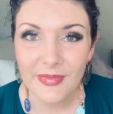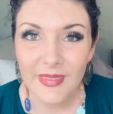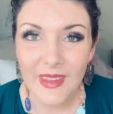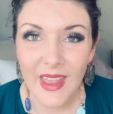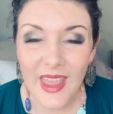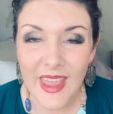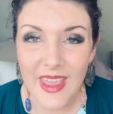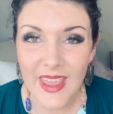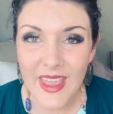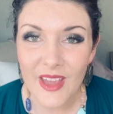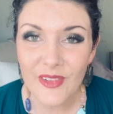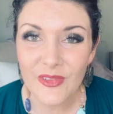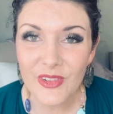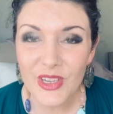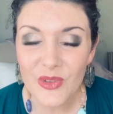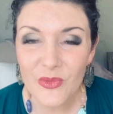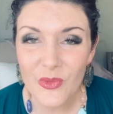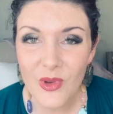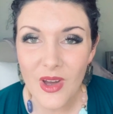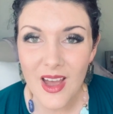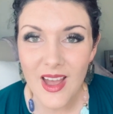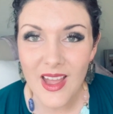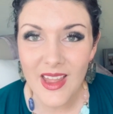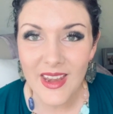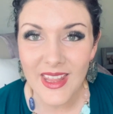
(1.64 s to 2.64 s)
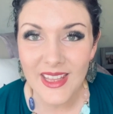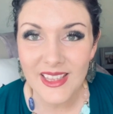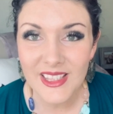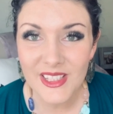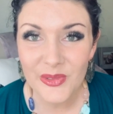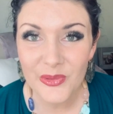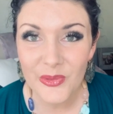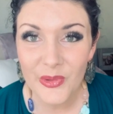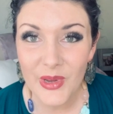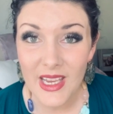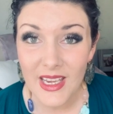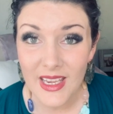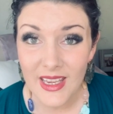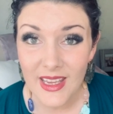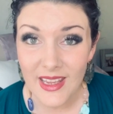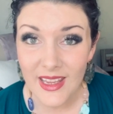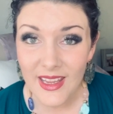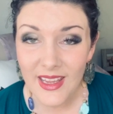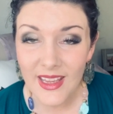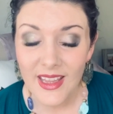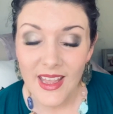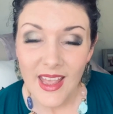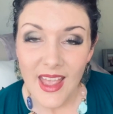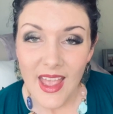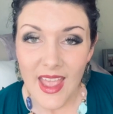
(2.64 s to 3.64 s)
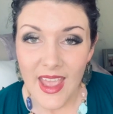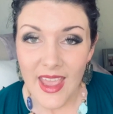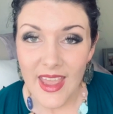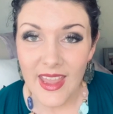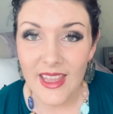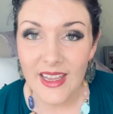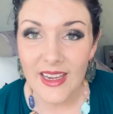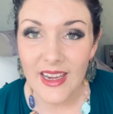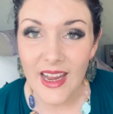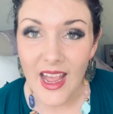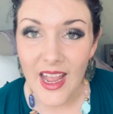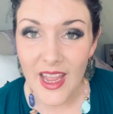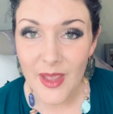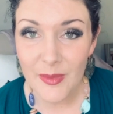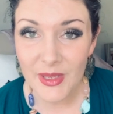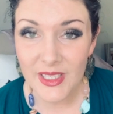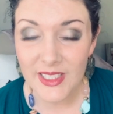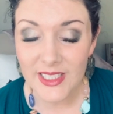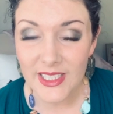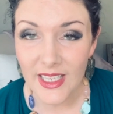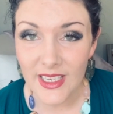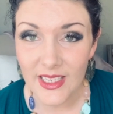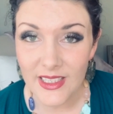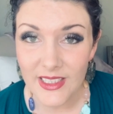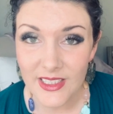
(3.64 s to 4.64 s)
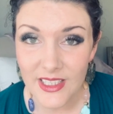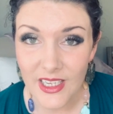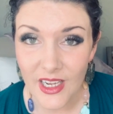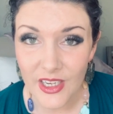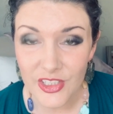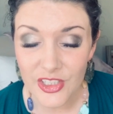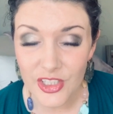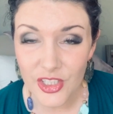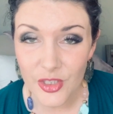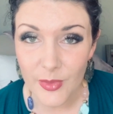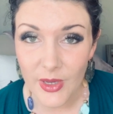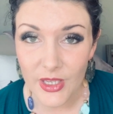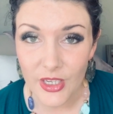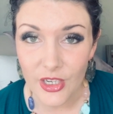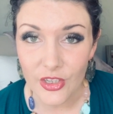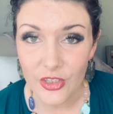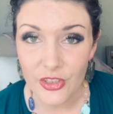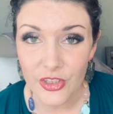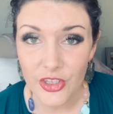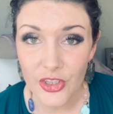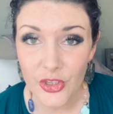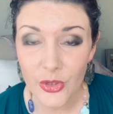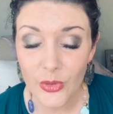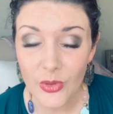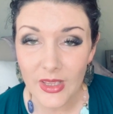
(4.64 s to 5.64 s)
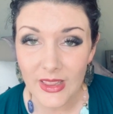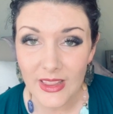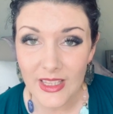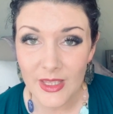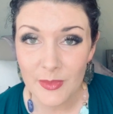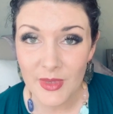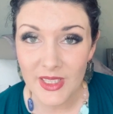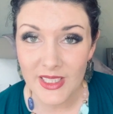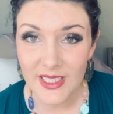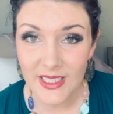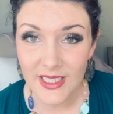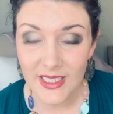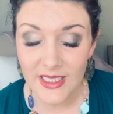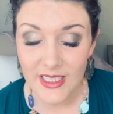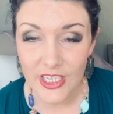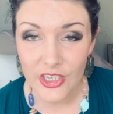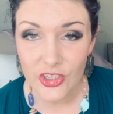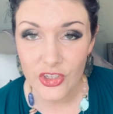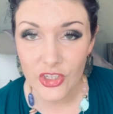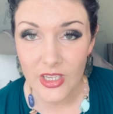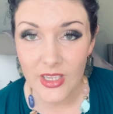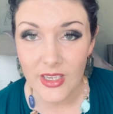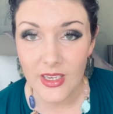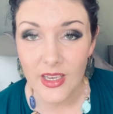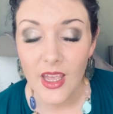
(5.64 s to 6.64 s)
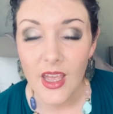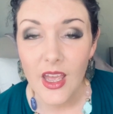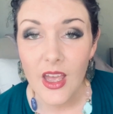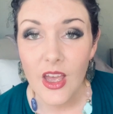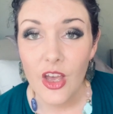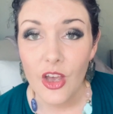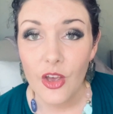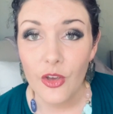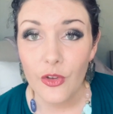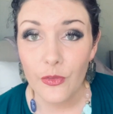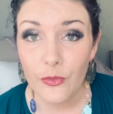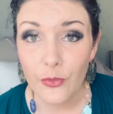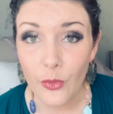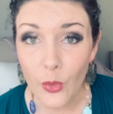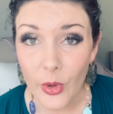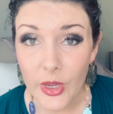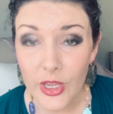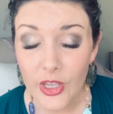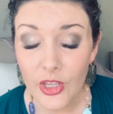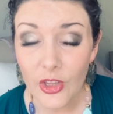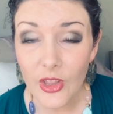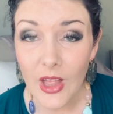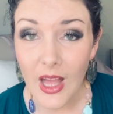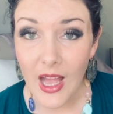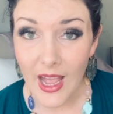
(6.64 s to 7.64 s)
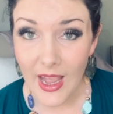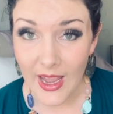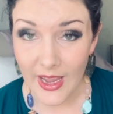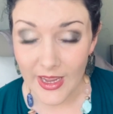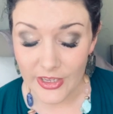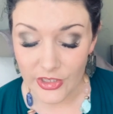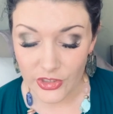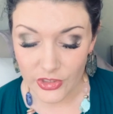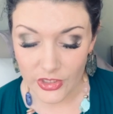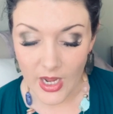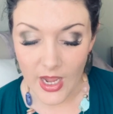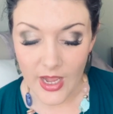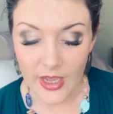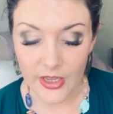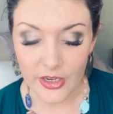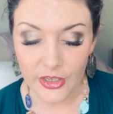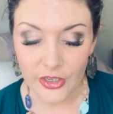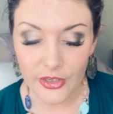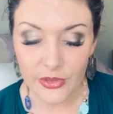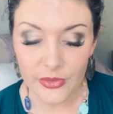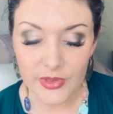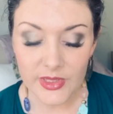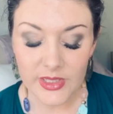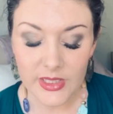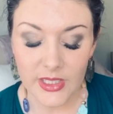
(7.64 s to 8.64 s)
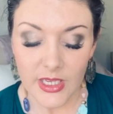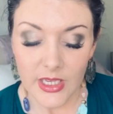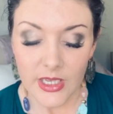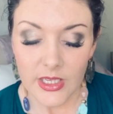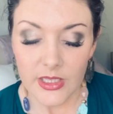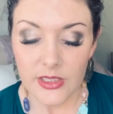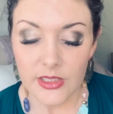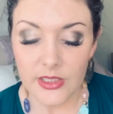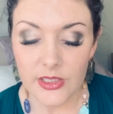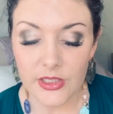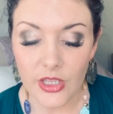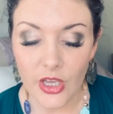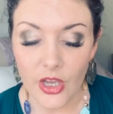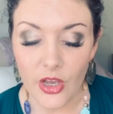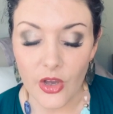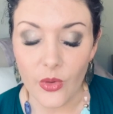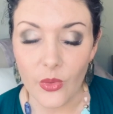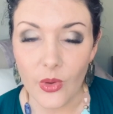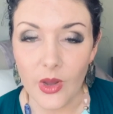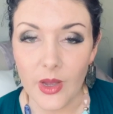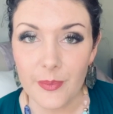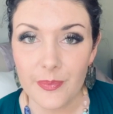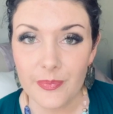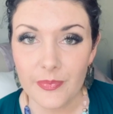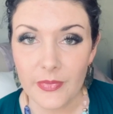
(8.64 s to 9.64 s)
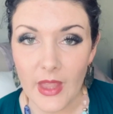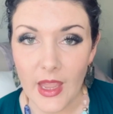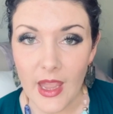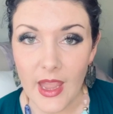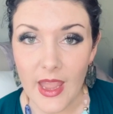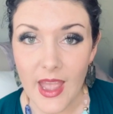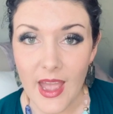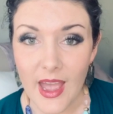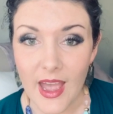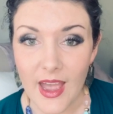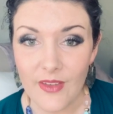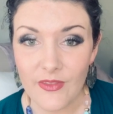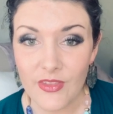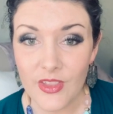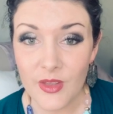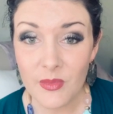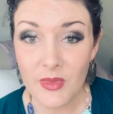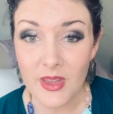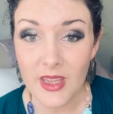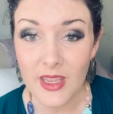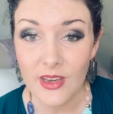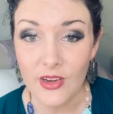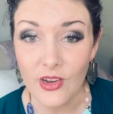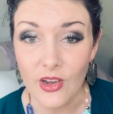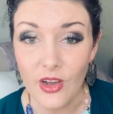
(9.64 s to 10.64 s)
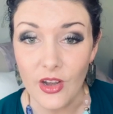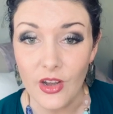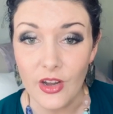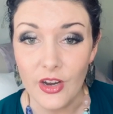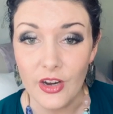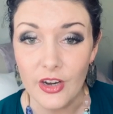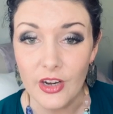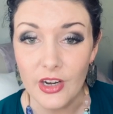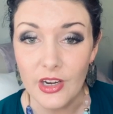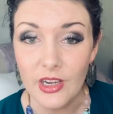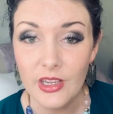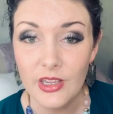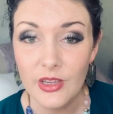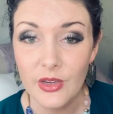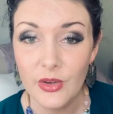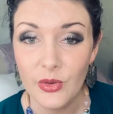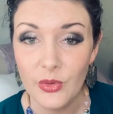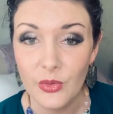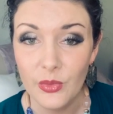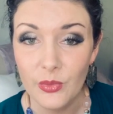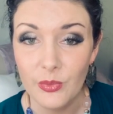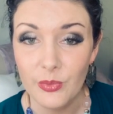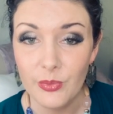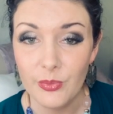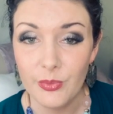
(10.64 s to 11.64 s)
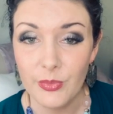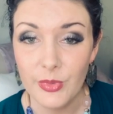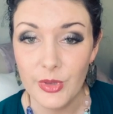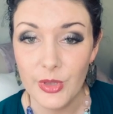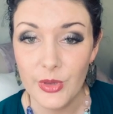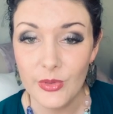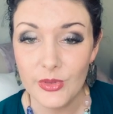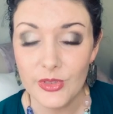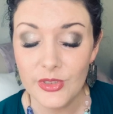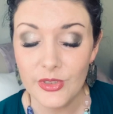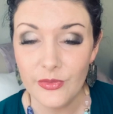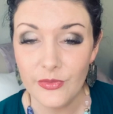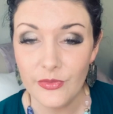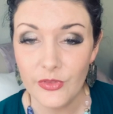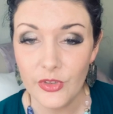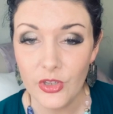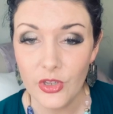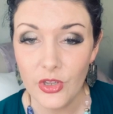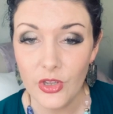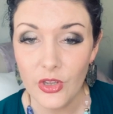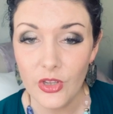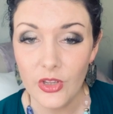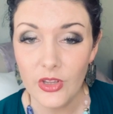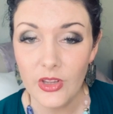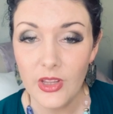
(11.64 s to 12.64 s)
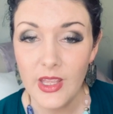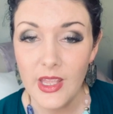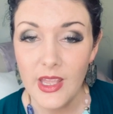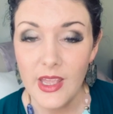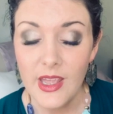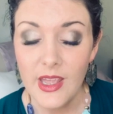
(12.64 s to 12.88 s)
Hey everyone, it's Whitney, and I'm excited to talk to you about our new limited edition foil eyeshadows. So I have them in our beautiful